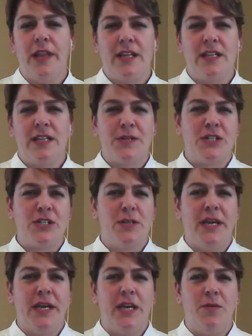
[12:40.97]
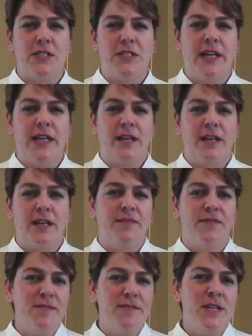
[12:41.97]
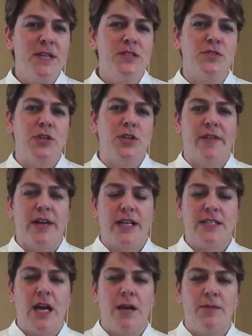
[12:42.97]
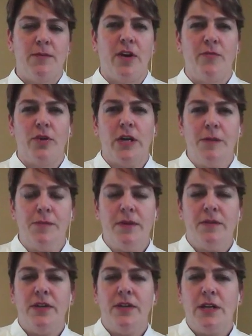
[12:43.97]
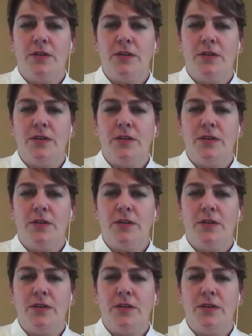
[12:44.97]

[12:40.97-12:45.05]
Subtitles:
Like, especially in the beginning, was it like 5 minutes, or do you have like a time frame for keeping videos?